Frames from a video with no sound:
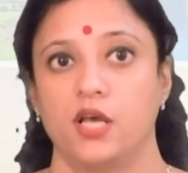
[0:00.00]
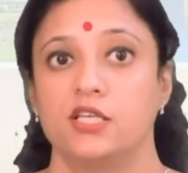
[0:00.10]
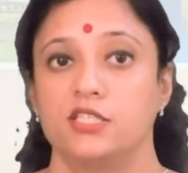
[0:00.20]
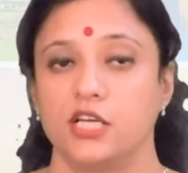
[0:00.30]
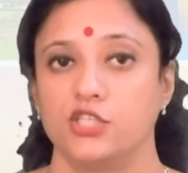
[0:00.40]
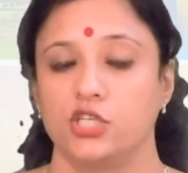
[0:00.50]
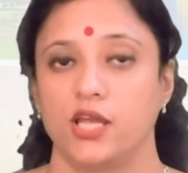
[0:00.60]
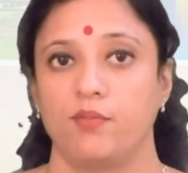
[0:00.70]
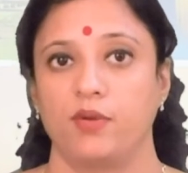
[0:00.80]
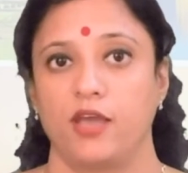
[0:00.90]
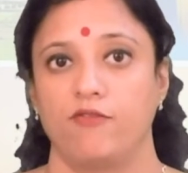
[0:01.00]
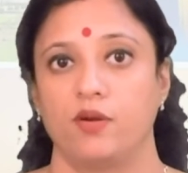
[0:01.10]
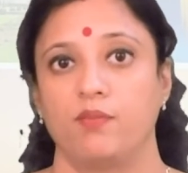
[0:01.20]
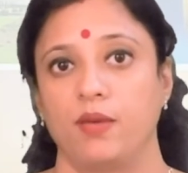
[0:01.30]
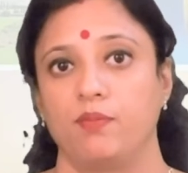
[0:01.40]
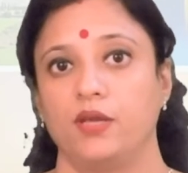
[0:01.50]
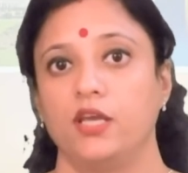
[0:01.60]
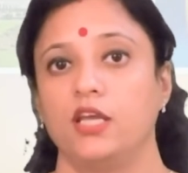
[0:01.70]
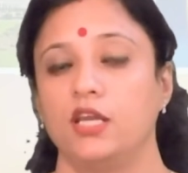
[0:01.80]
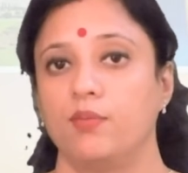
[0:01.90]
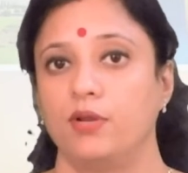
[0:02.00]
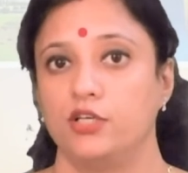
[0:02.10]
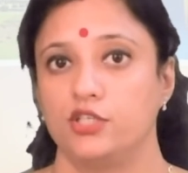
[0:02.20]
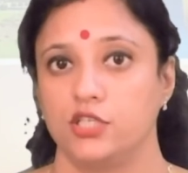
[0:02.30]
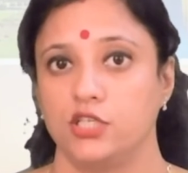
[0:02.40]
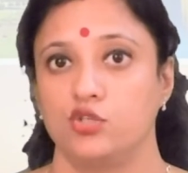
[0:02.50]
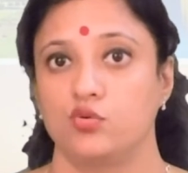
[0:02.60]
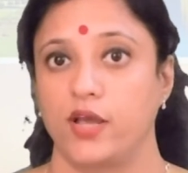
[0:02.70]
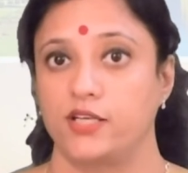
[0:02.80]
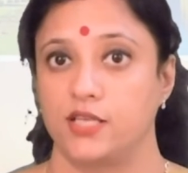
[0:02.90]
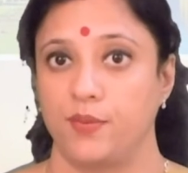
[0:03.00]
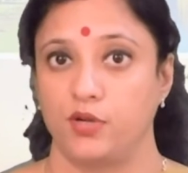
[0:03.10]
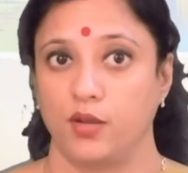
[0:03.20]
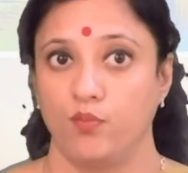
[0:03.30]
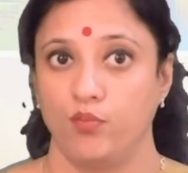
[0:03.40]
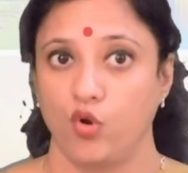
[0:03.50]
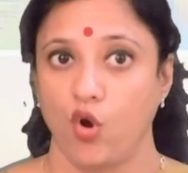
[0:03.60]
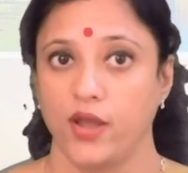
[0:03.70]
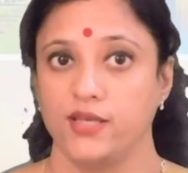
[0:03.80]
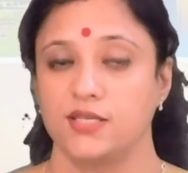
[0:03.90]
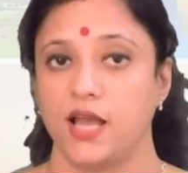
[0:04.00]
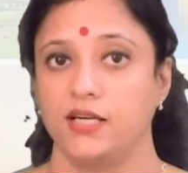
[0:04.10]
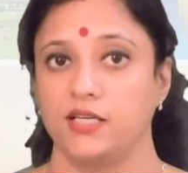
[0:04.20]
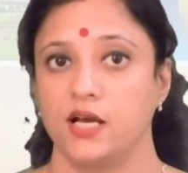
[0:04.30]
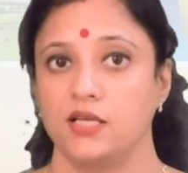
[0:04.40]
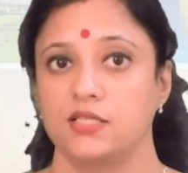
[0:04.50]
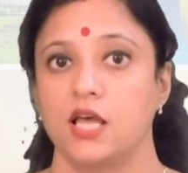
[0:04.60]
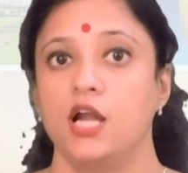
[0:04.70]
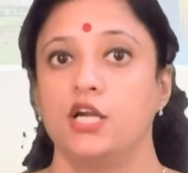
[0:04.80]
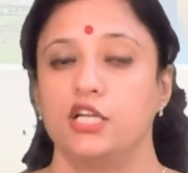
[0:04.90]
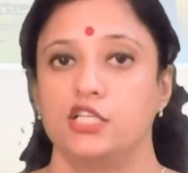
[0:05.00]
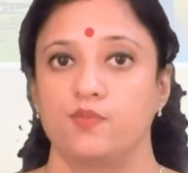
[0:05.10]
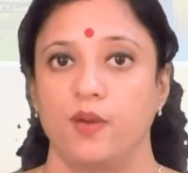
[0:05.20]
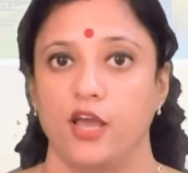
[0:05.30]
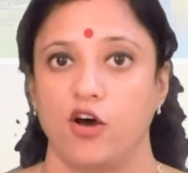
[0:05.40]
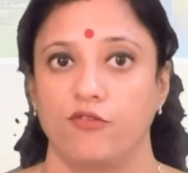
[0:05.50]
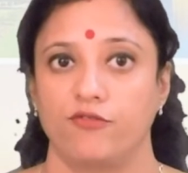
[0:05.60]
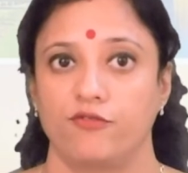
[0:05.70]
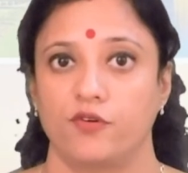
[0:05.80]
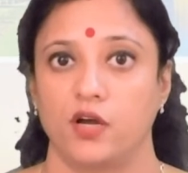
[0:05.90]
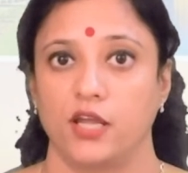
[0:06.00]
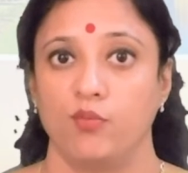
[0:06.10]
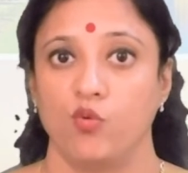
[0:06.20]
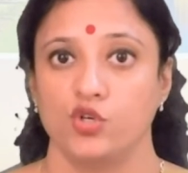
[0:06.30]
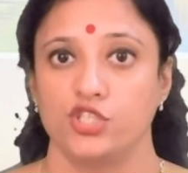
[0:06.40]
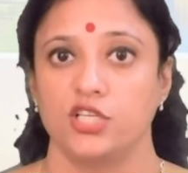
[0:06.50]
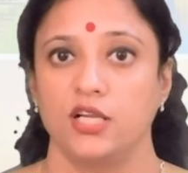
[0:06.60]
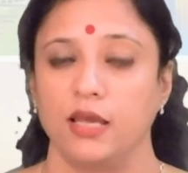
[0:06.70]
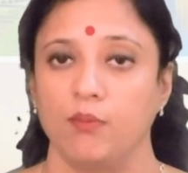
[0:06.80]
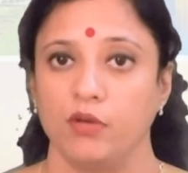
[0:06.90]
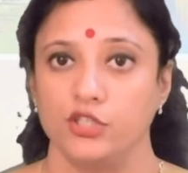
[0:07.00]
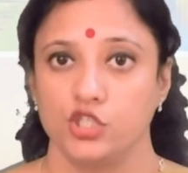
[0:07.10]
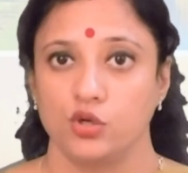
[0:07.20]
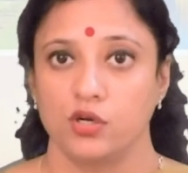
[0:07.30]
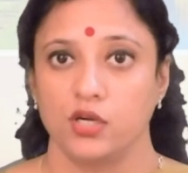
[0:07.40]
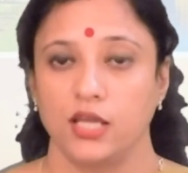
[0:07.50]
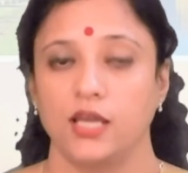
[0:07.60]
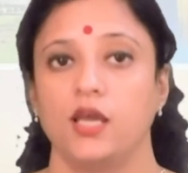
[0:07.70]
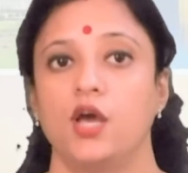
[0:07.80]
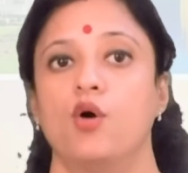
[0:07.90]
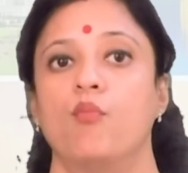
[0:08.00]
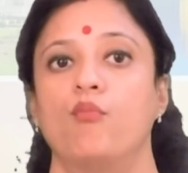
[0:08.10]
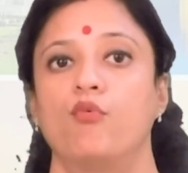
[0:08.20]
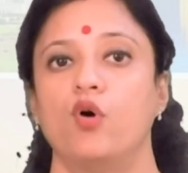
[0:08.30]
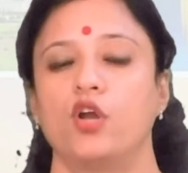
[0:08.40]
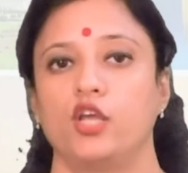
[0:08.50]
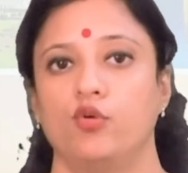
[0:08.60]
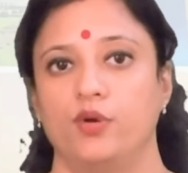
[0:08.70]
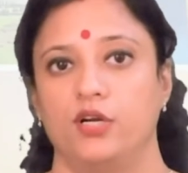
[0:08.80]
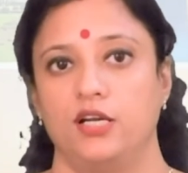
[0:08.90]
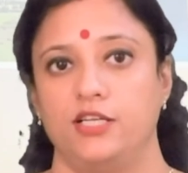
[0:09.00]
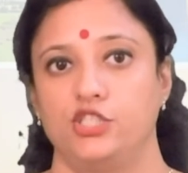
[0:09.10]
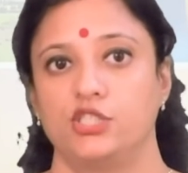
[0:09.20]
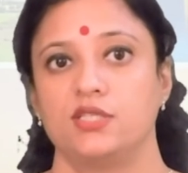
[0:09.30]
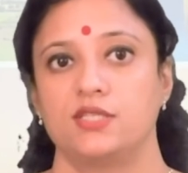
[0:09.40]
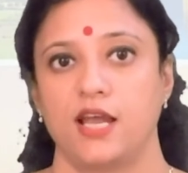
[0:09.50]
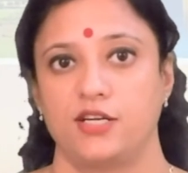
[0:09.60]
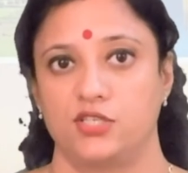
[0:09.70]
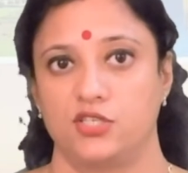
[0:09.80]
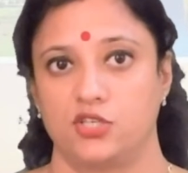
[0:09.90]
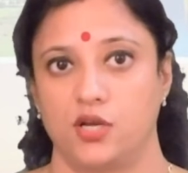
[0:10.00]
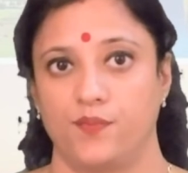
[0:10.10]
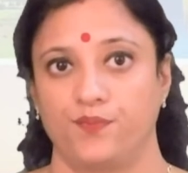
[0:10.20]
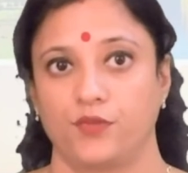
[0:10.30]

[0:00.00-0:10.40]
Such a behavior may be inability to accept employees' ideas, display of emotional immaturity, poor human relations, etc.